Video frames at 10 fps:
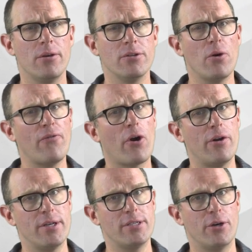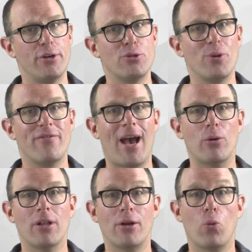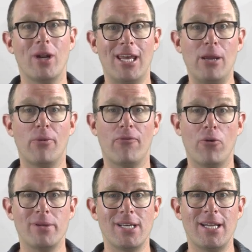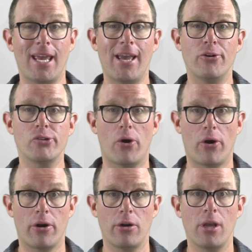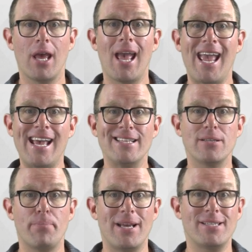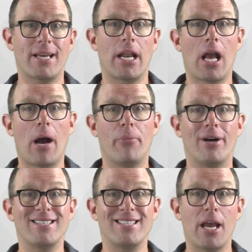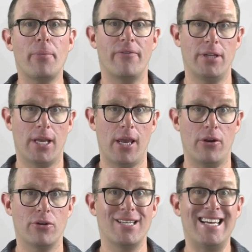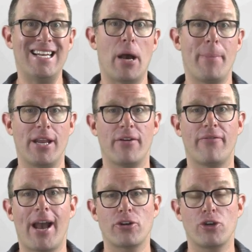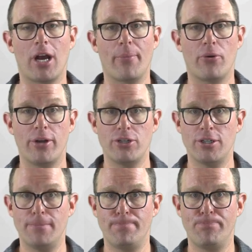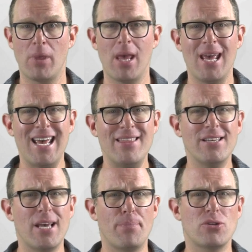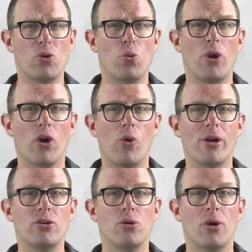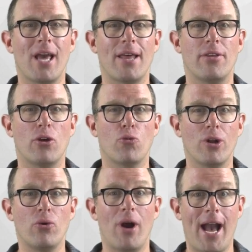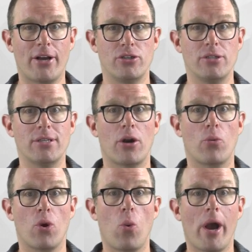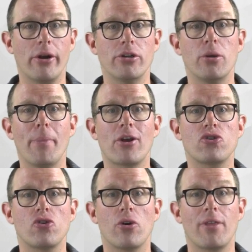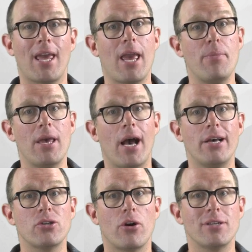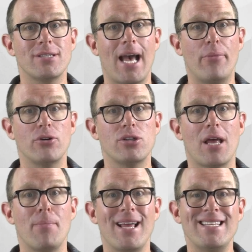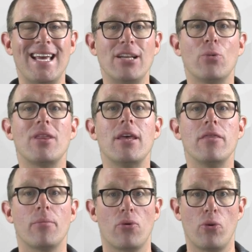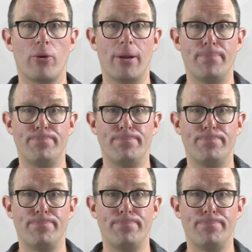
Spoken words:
So far in this series, we have outlined what key performance indicators are and some basic and complex type of indicators in a manufacturing operation. In this episode, we are going to look at the critical actions that are required to make sure that KPIs are established and maintained within the program.